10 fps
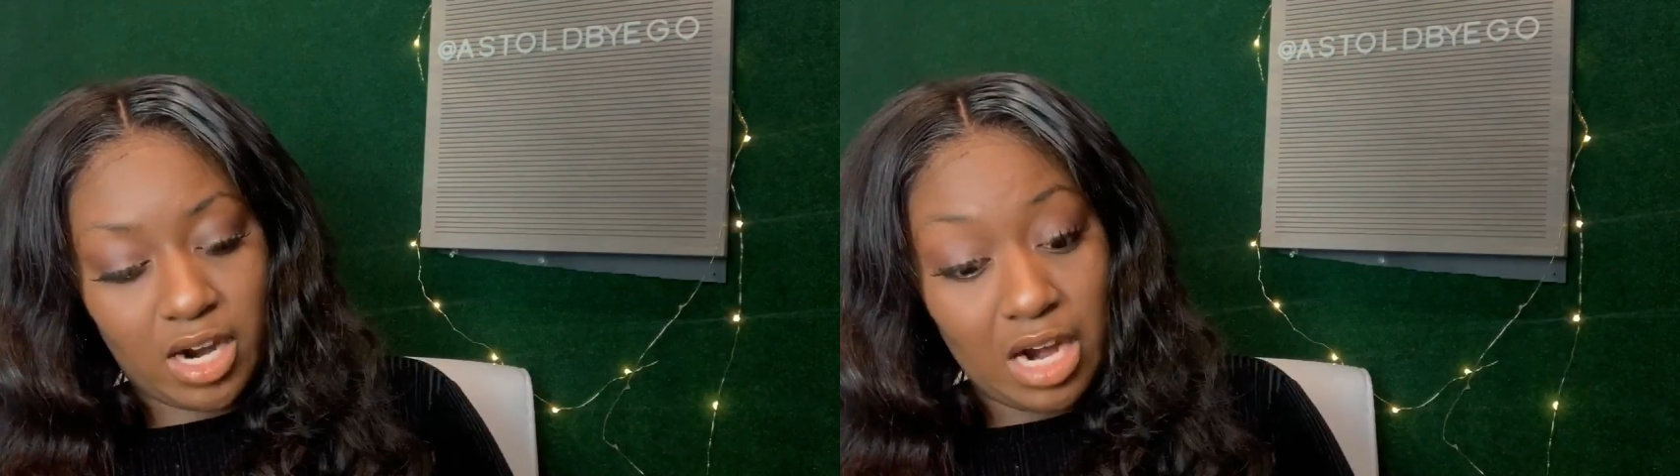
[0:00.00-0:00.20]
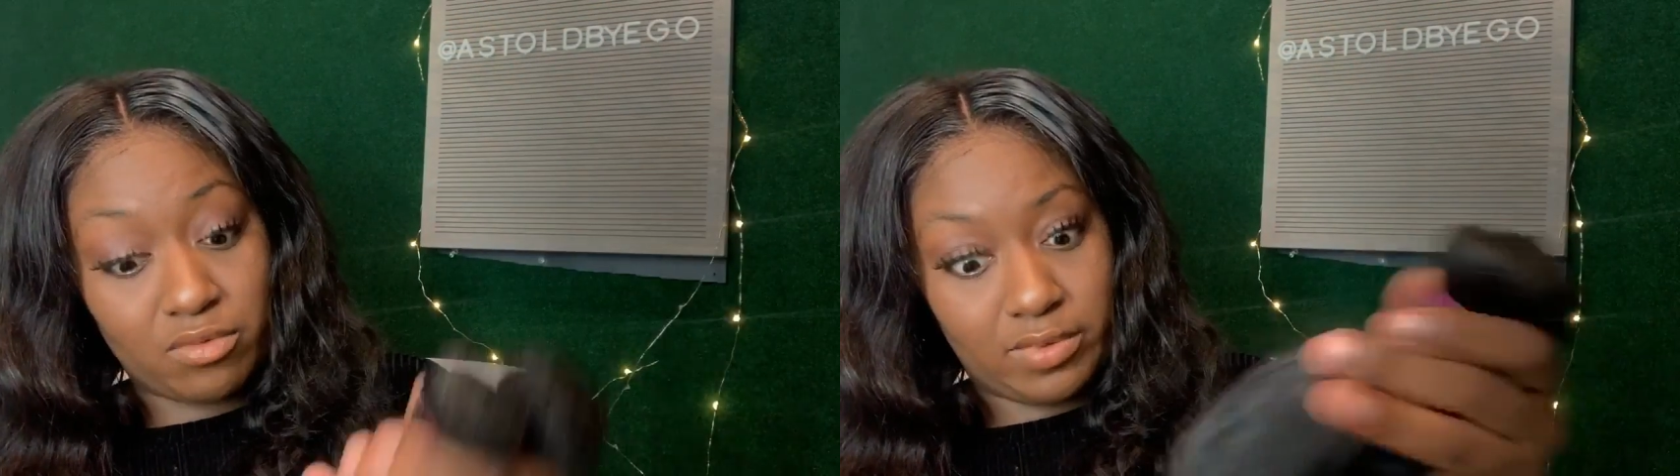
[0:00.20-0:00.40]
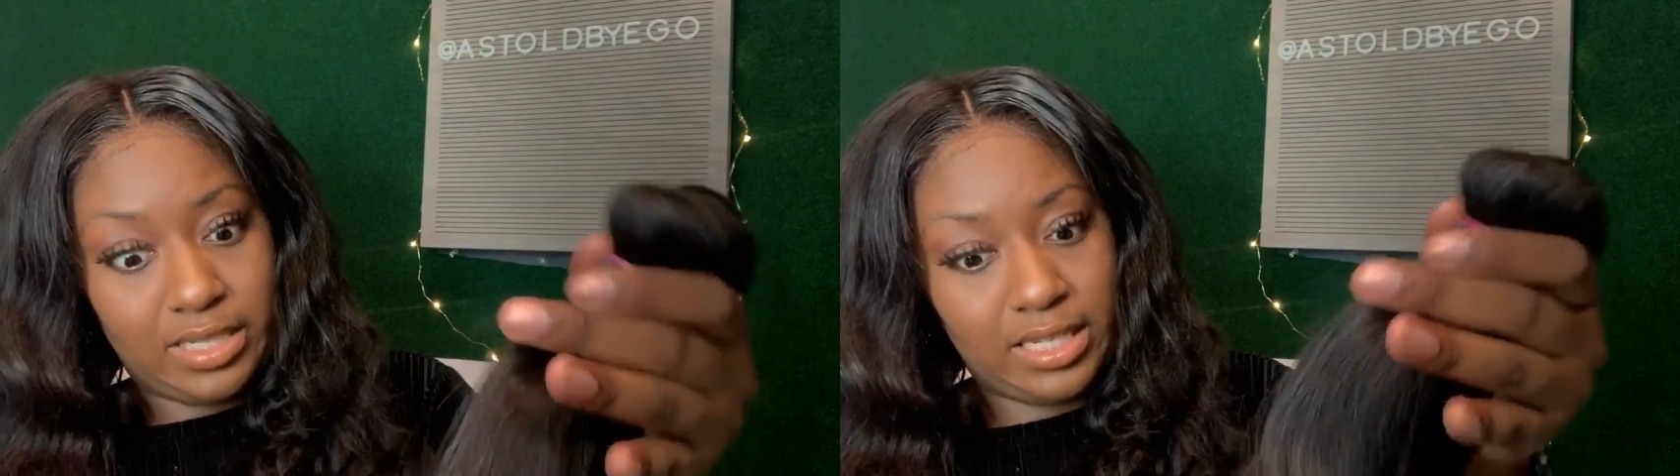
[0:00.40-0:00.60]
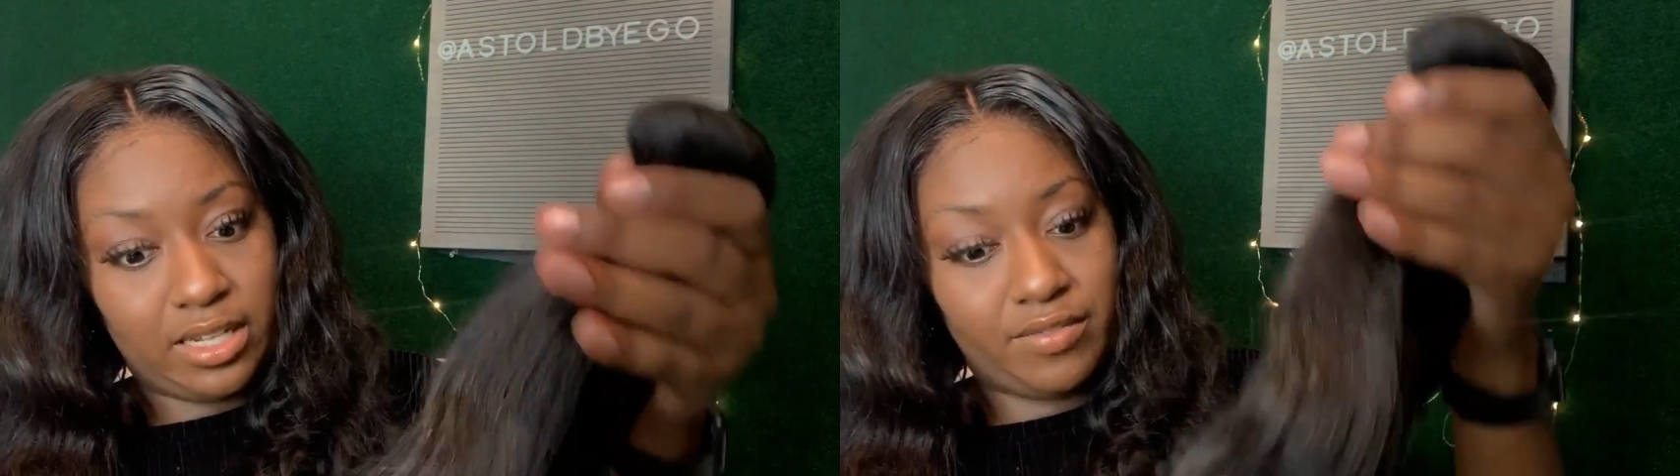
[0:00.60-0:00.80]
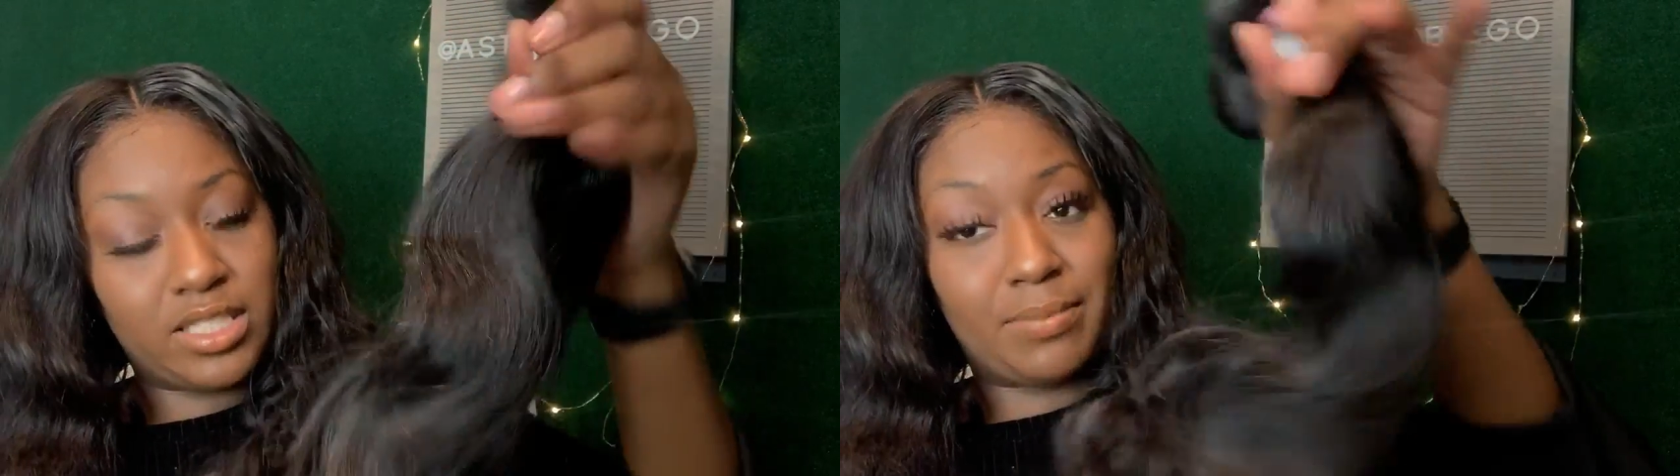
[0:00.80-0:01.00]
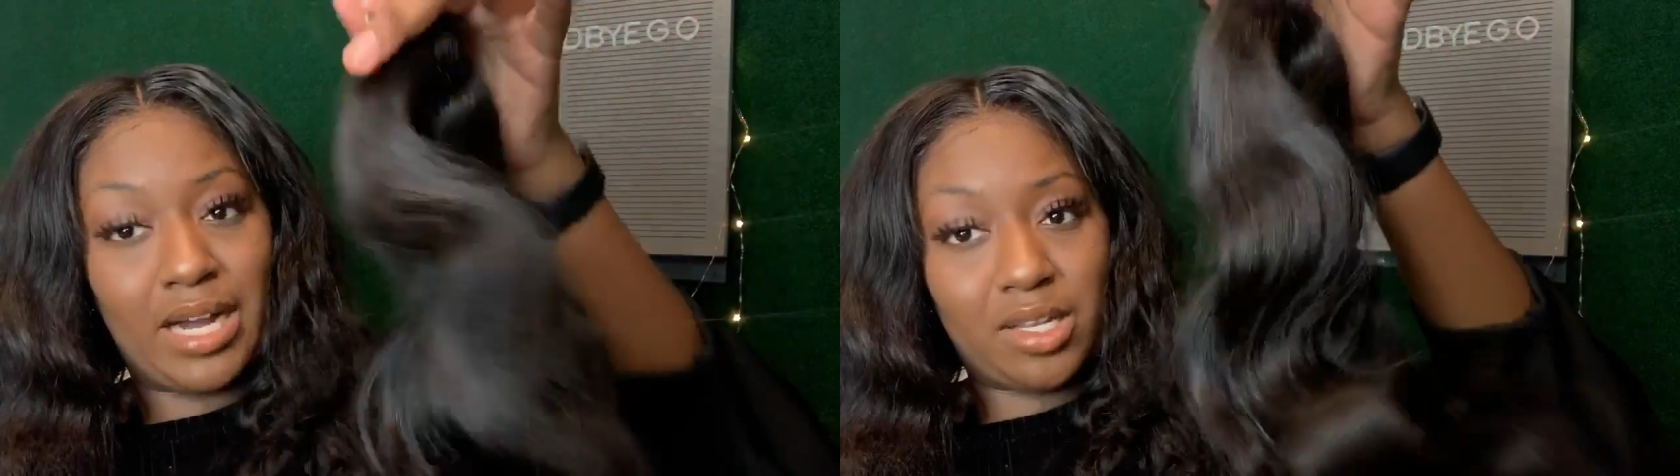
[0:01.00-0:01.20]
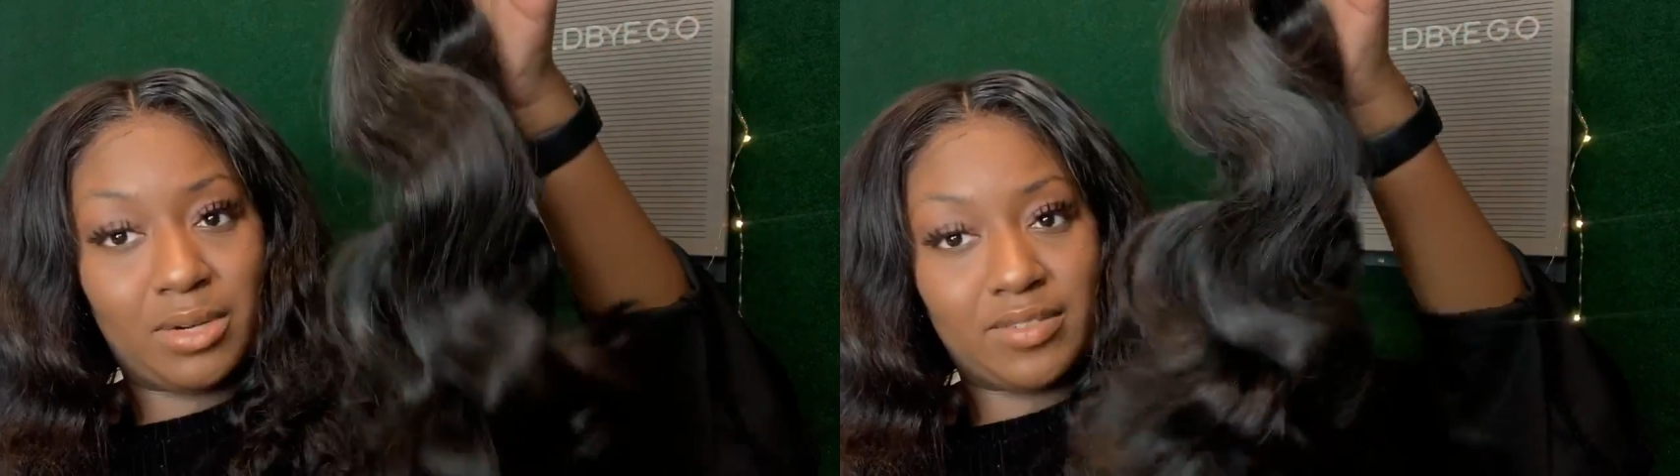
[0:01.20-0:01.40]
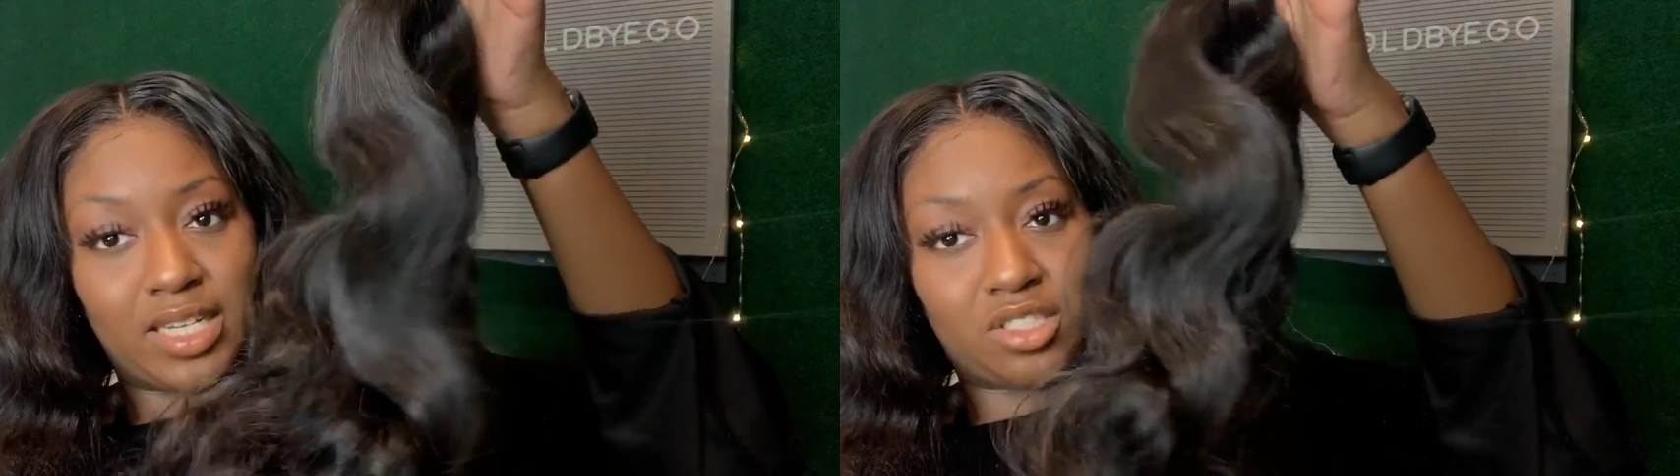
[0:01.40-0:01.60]
I really love this body
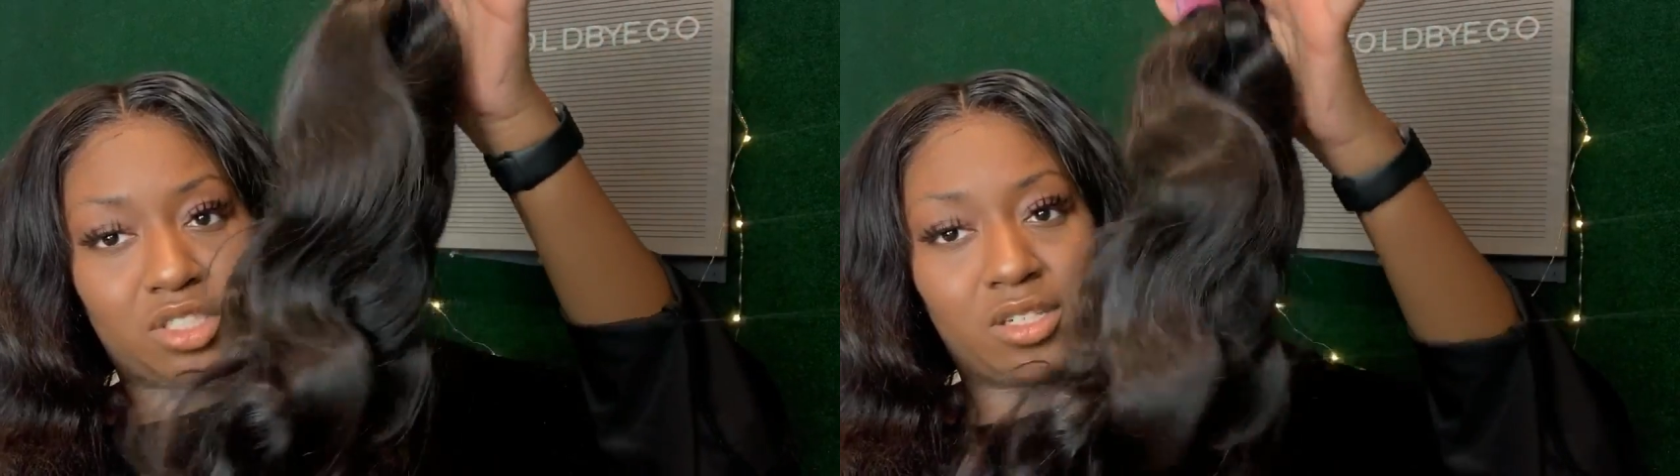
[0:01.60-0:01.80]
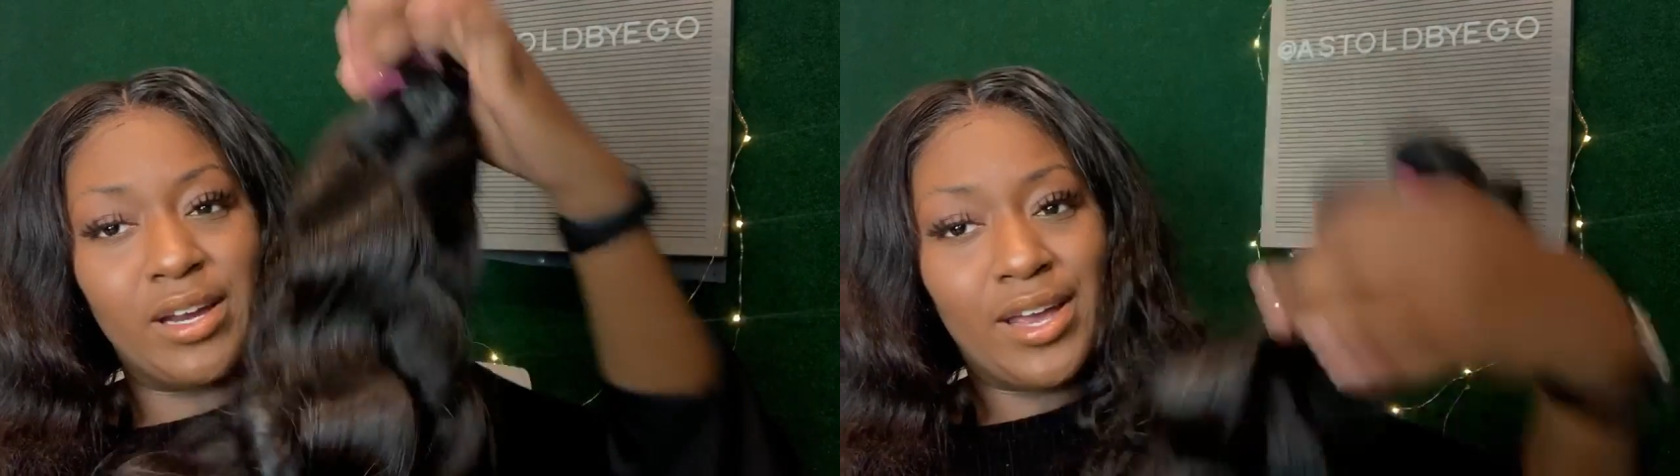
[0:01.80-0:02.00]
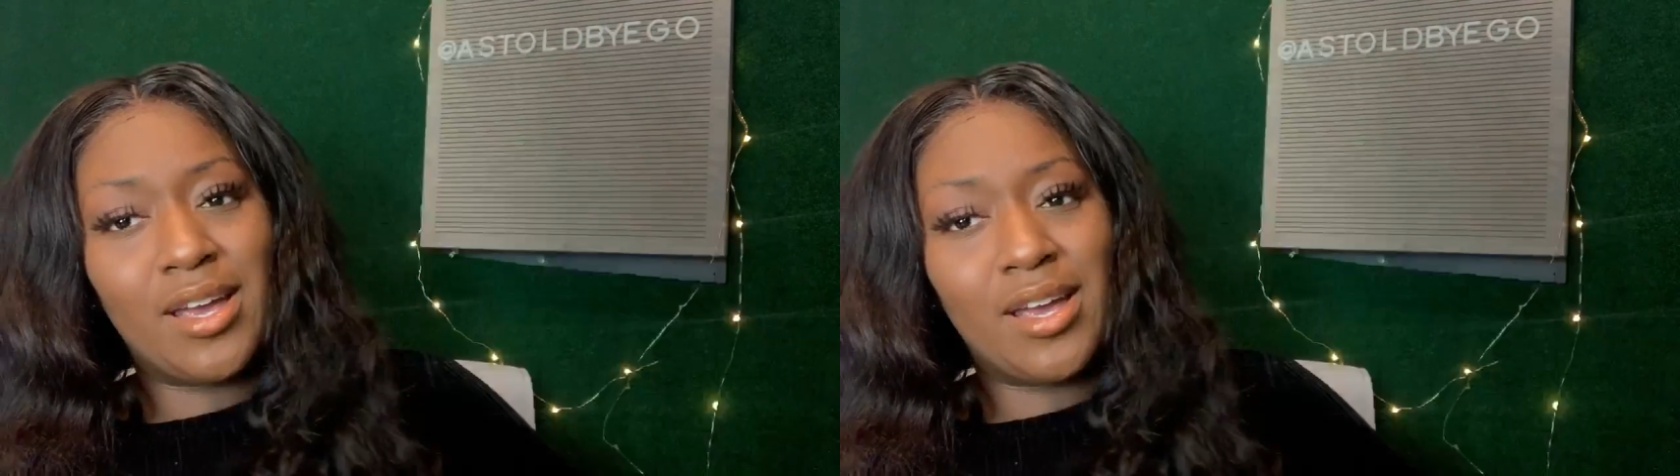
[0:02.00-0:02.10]
weight texture,